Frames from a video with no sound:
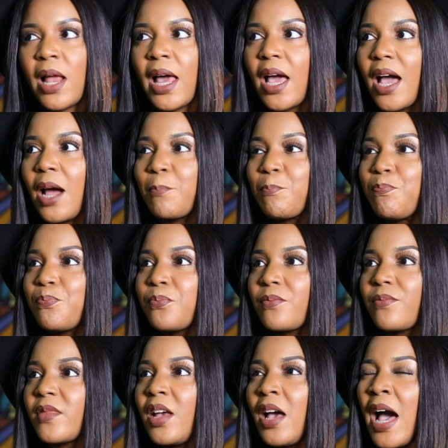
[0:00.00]
Like,
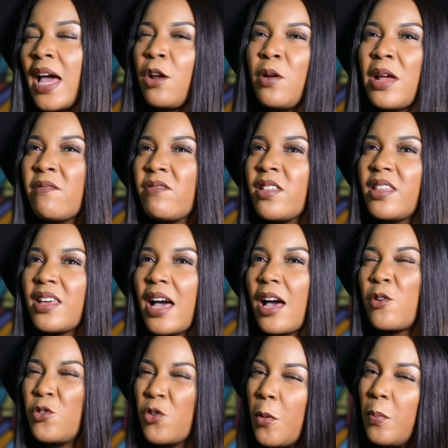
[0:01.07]
I don't ever think I
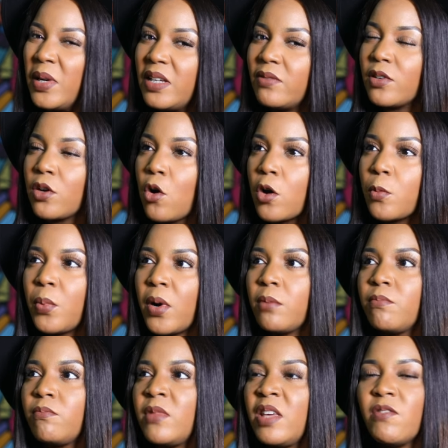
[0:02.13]
could not believe in God,
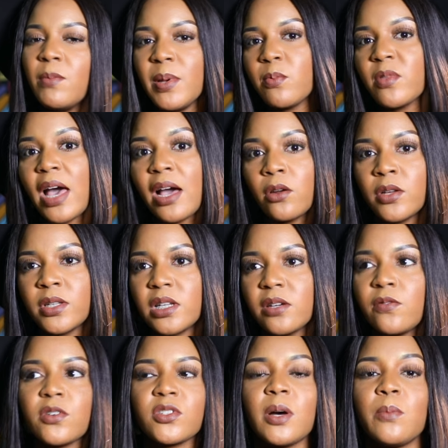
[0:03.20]
but even people that are agnostic,
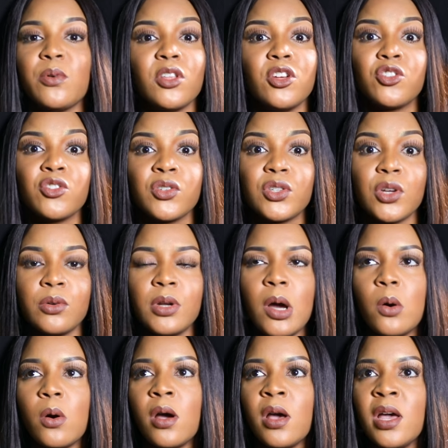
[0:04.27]
for example, they just don't
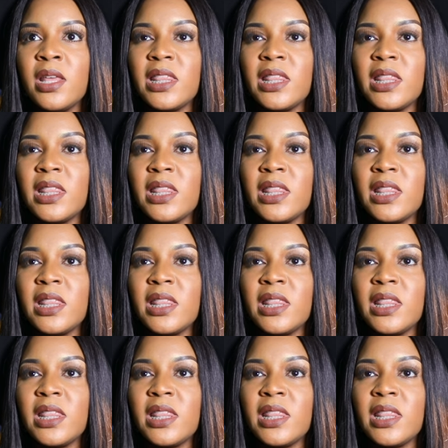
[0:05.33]
know.